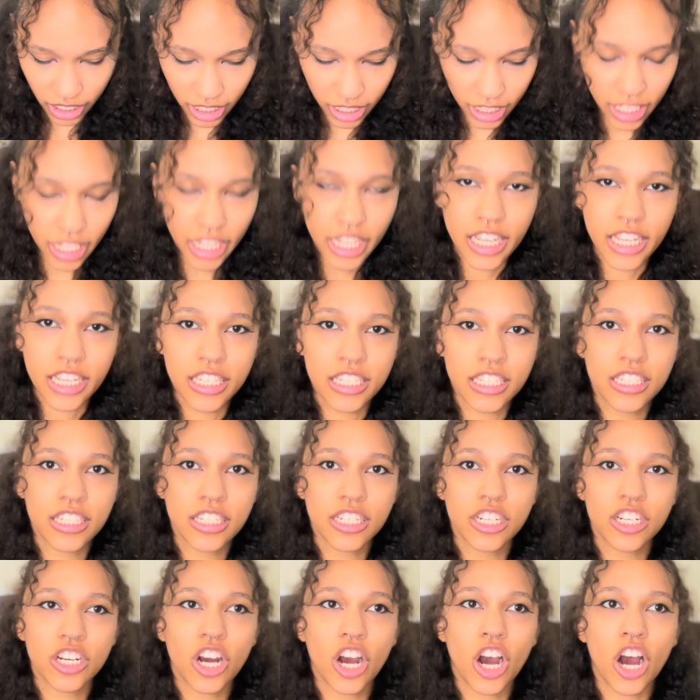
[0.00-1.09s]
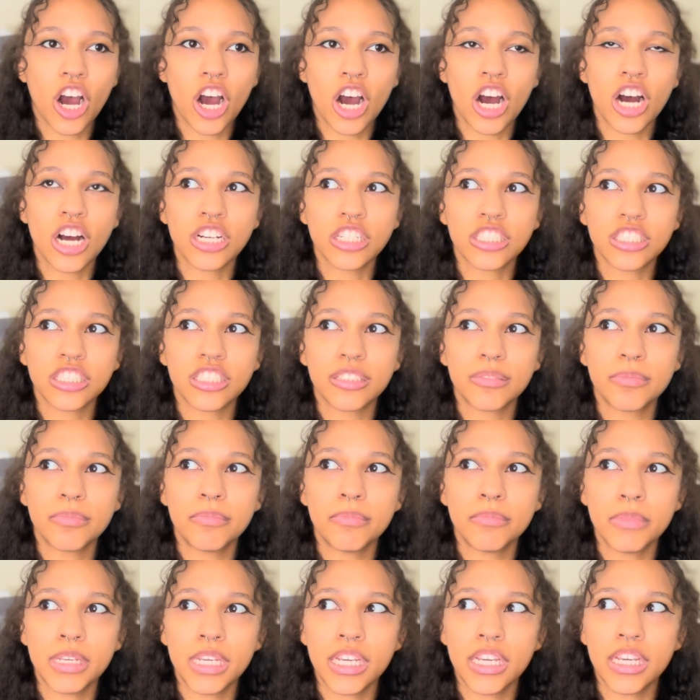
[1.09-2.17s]
This cost
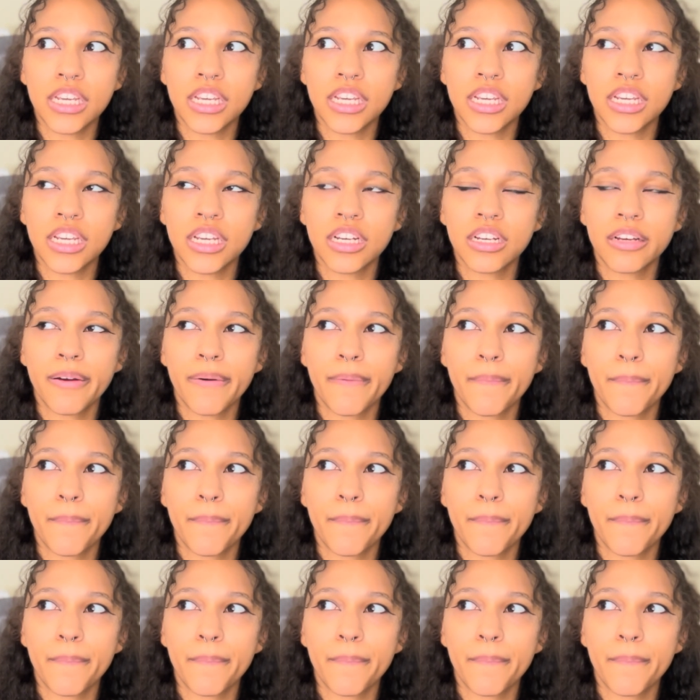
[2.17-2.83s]
me,